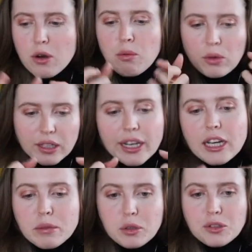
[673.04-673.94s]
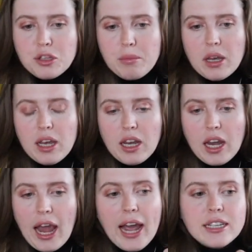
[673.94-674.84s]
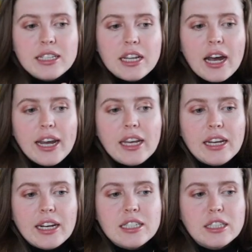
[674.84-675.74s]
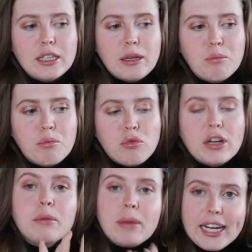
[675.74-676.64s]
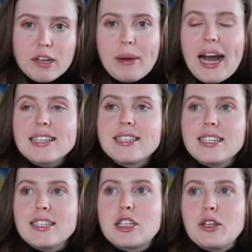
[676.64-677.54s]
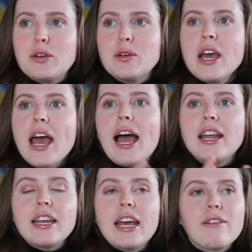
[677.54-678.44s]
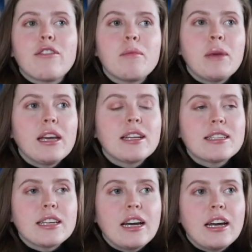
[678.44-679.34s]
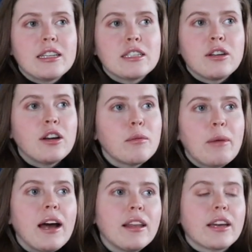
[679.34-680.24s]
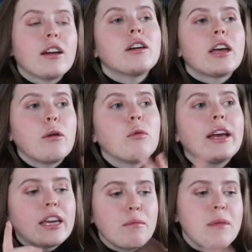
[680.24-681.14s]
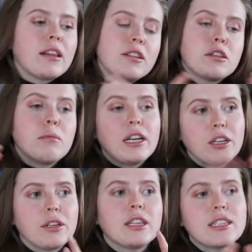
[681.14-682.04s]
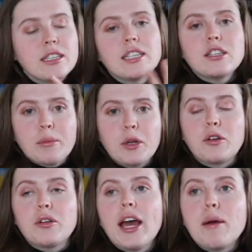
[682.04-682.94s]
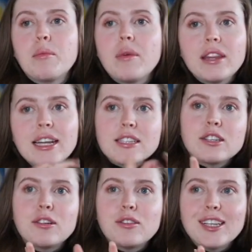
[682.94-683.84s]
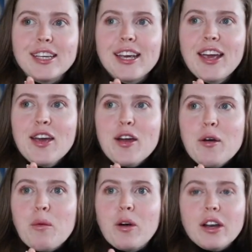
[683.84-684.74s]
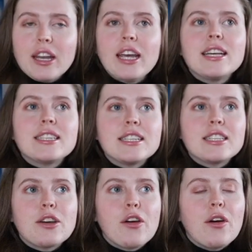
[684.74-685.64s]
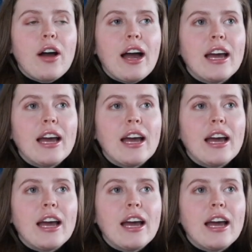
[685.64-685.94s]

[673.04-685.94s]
relatable to me, and that I can actually bring my capacities to. And for me it's not about like, okay, well I can make lots of money doing this and this, so I'm going to do that. That's not really what it is. And so